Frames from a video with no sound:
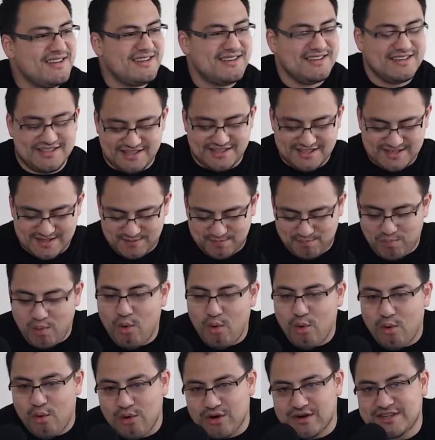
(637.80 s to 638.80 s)

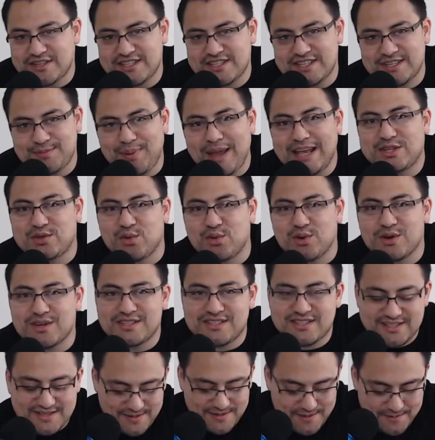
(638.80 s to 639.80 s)
Sports. Space
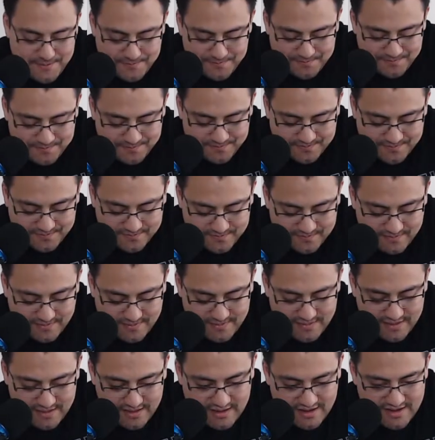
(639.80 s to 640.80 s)
Horse. It's a home run.
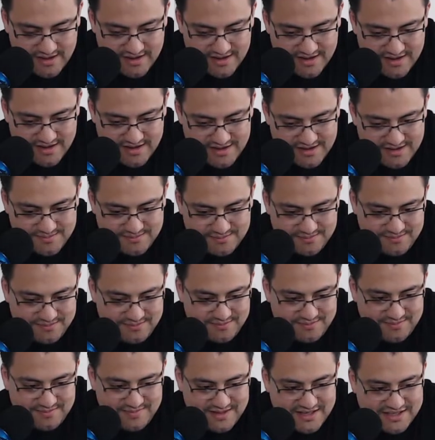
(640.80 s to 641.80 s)

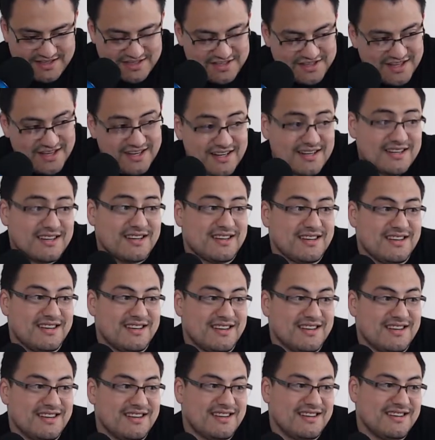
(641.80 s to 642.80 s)
It's a dunk.
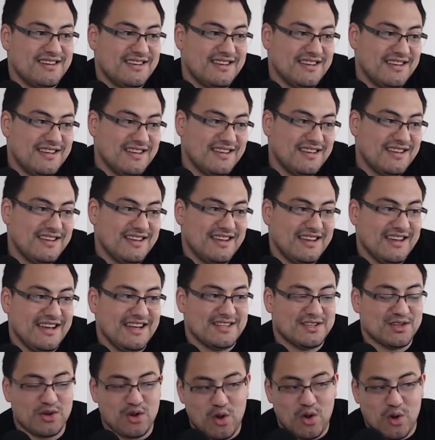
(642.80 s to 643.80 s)
Touchdown.
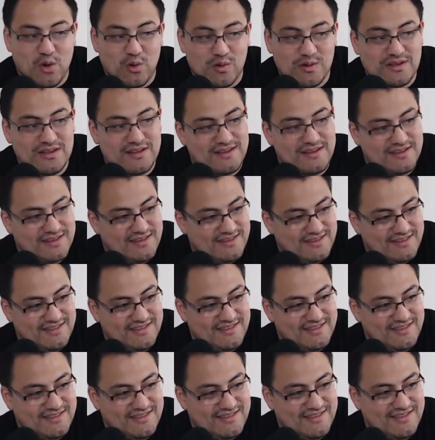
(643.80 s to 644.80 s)
It's a goal. It's a
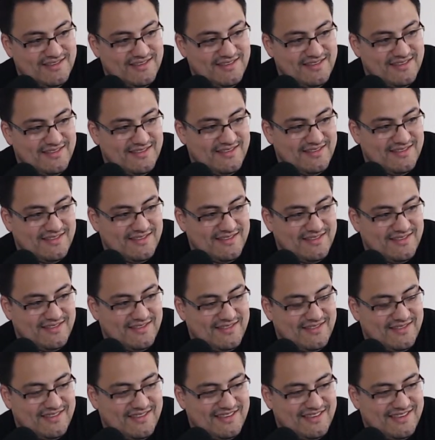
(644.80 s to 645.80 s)
goal.
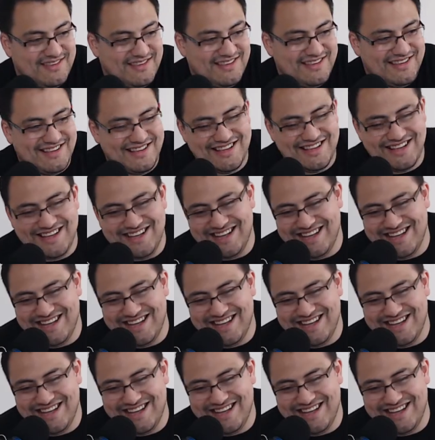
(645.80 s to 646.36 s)
Goal!